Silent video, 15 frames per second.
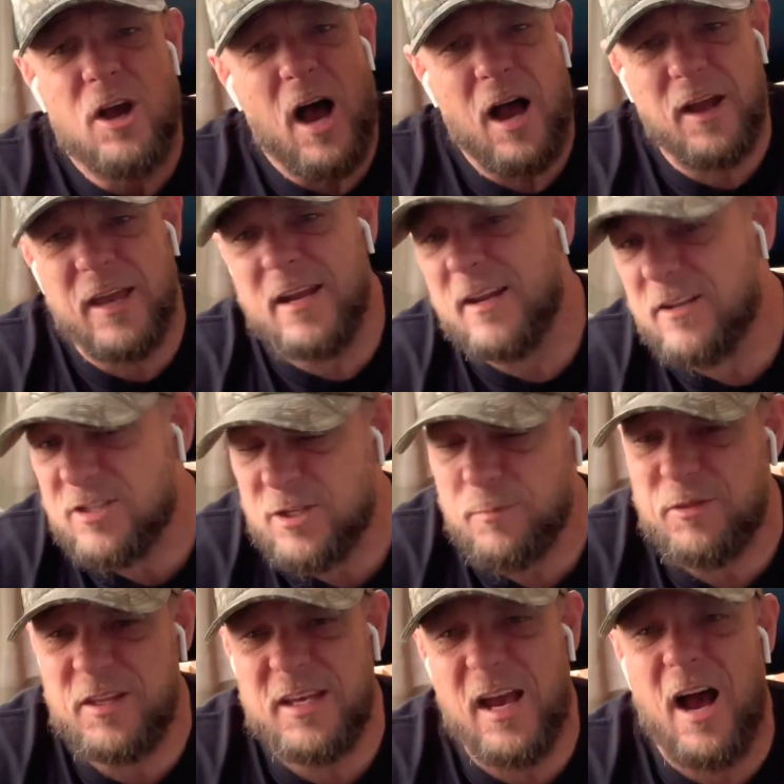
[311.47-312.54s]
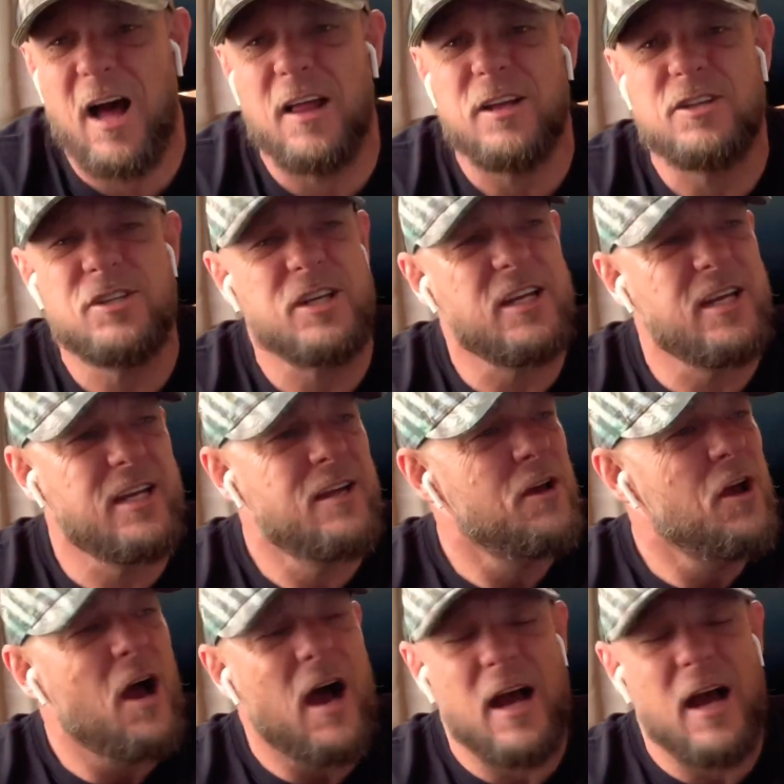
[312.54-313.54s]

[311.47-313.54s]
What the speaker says: I'll get into some theology.